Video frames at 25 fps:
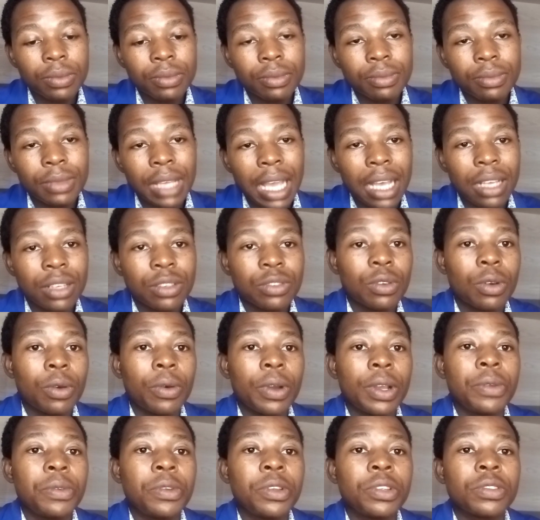Yeah, so
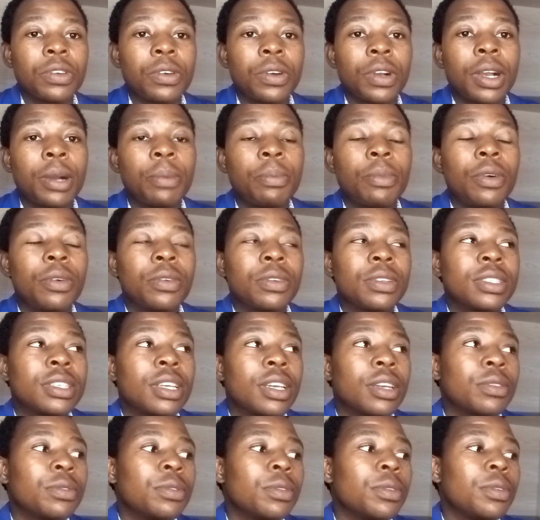when we talk about
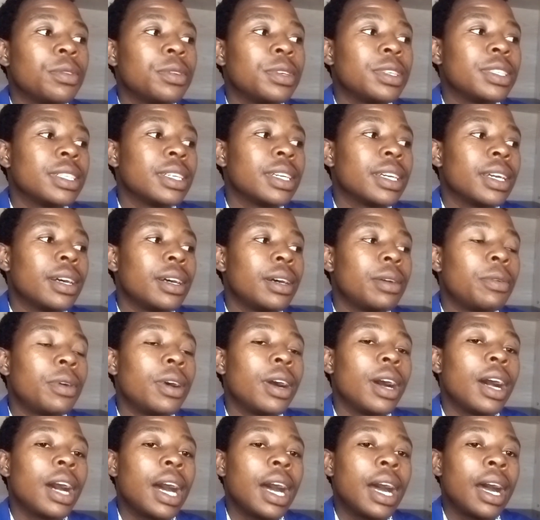technology,
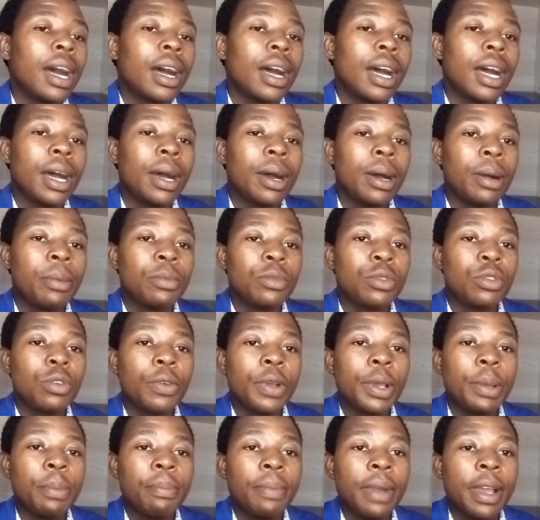well, I, I'm
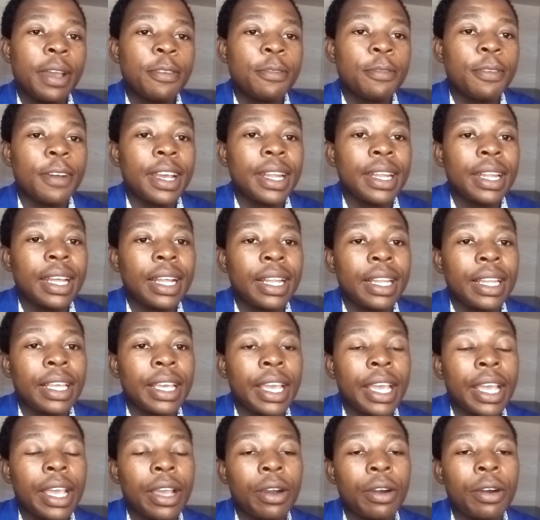doing my final
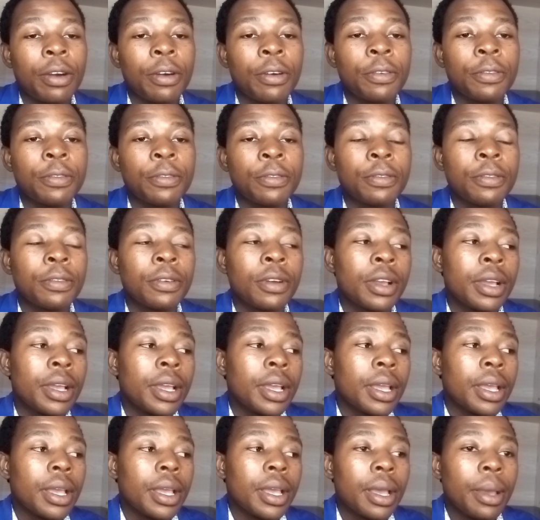year of
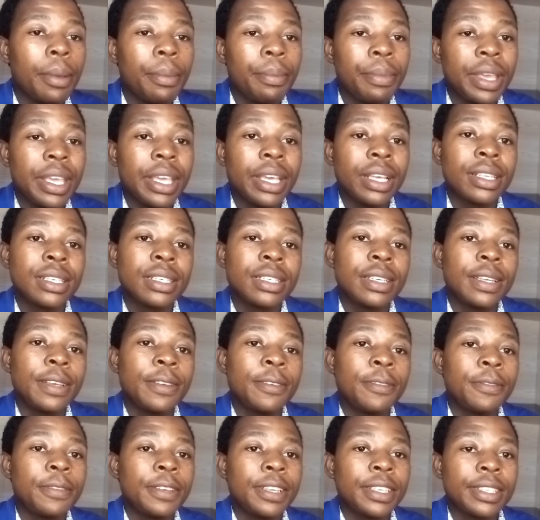BSc
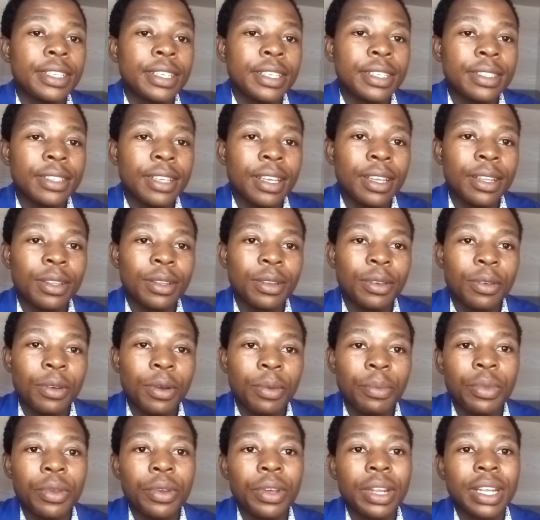Physics and
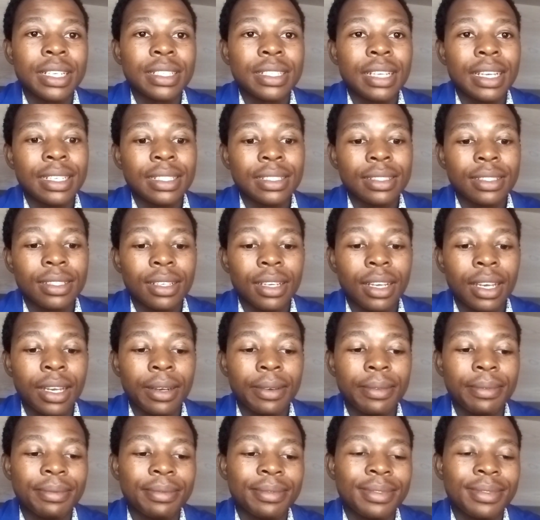Computer Science. Um,